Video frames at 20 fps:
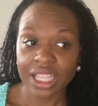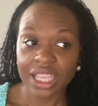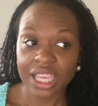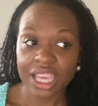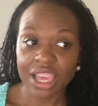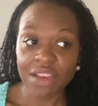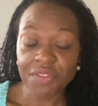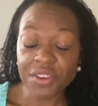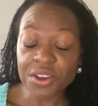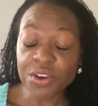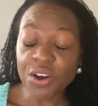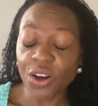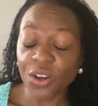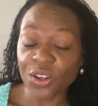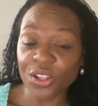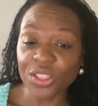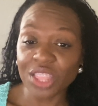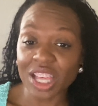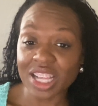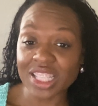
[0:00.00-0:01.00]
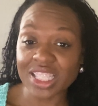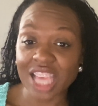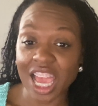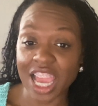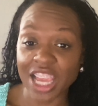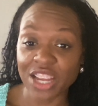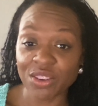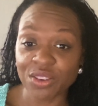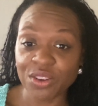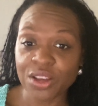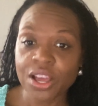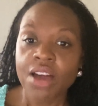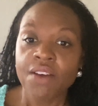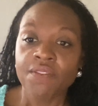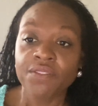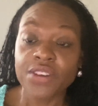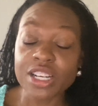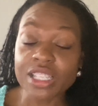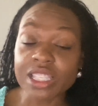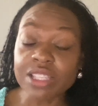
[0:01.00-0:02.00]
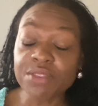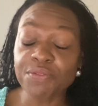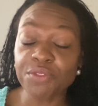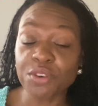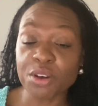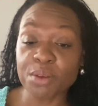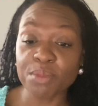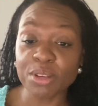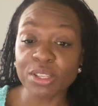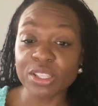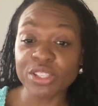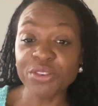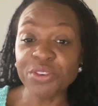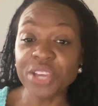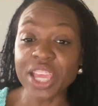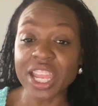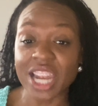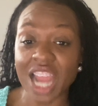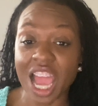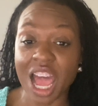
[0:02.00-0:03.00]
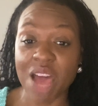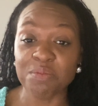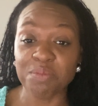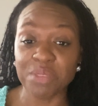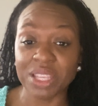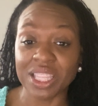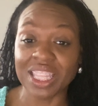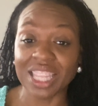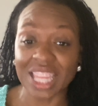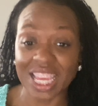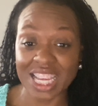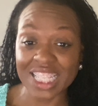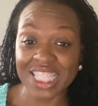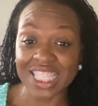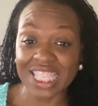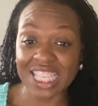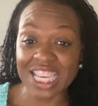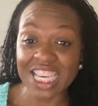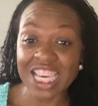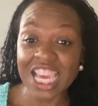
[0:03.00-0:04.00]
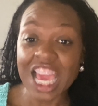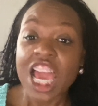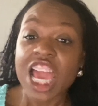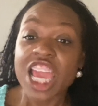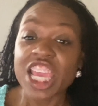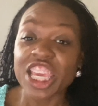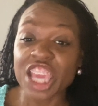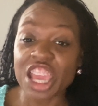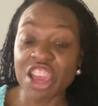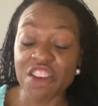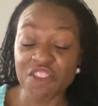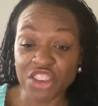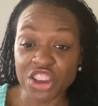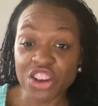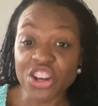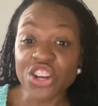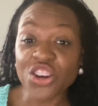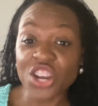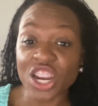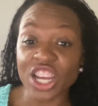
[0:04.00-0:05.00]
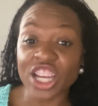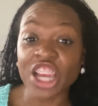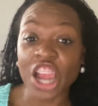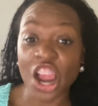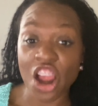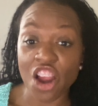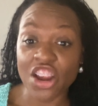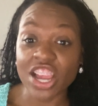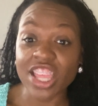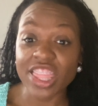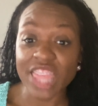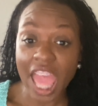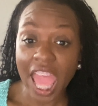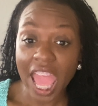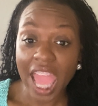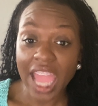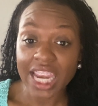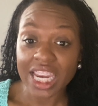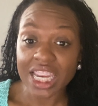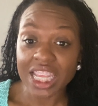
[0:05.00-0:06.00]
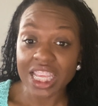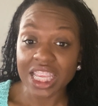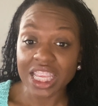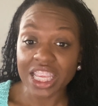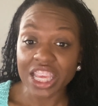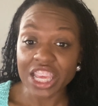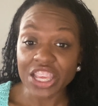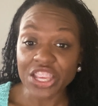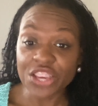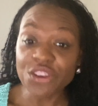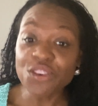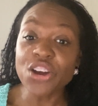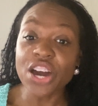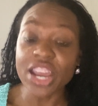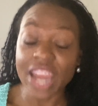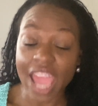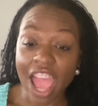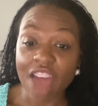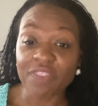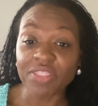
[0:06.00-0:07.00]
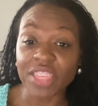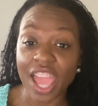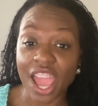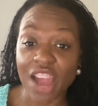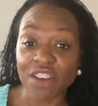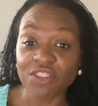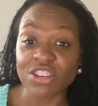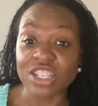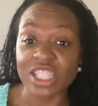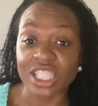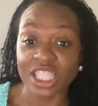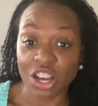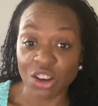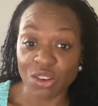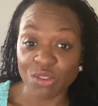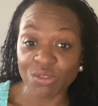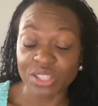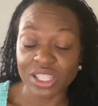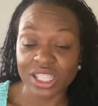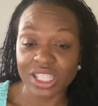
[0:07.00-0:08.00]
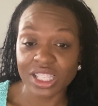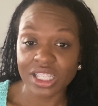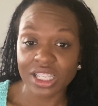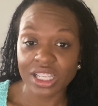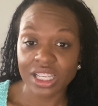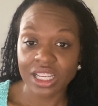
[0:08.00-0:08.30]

if you hold that title, first and foremost, you cannot be lazy. If you're going to carry that, you're going to have results.